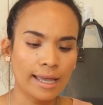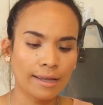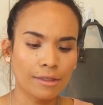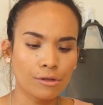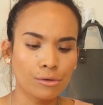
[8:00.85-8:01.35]

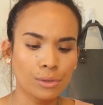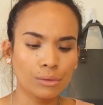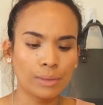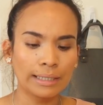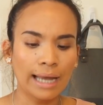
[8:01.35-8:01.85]
length
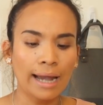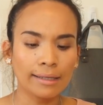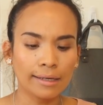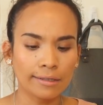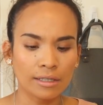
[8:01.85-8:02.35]
3-in-1
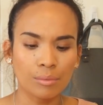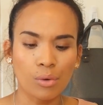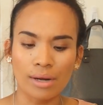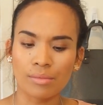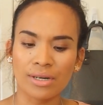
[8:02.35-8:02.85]

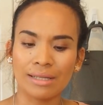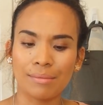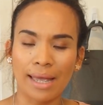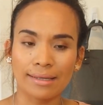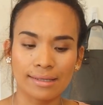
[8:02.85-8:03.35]
eyeliner, primer,
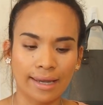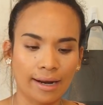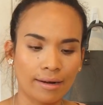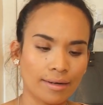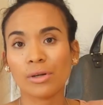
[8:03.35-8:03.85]
and mascara.